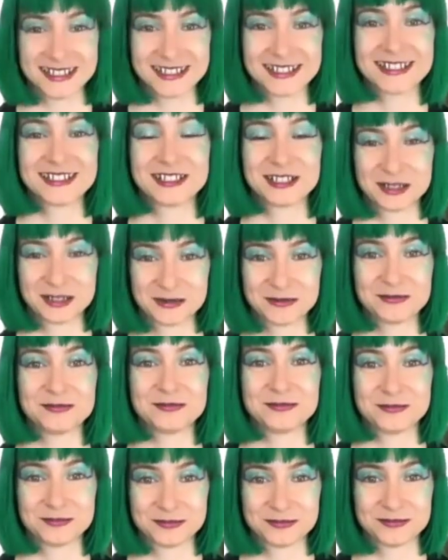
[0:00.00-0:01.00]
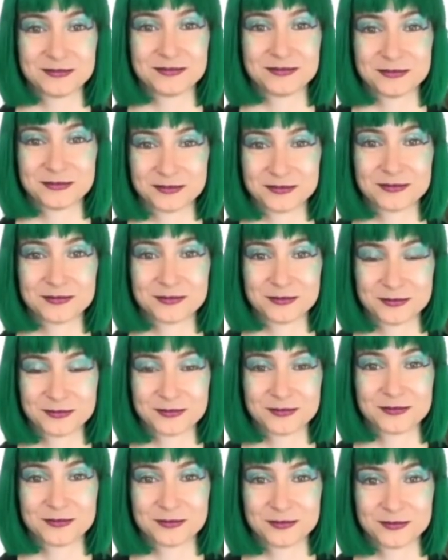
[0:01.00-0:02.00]
speaking different. I
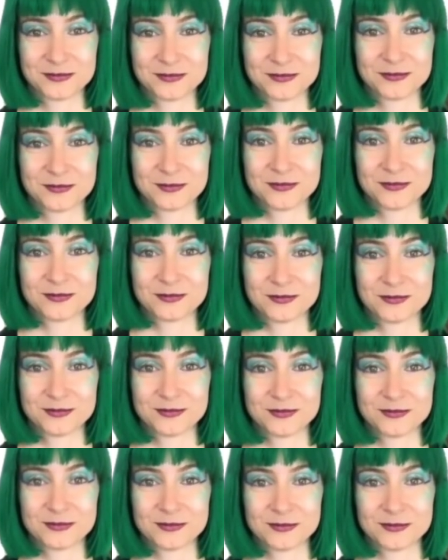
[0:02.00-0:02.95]
want to say to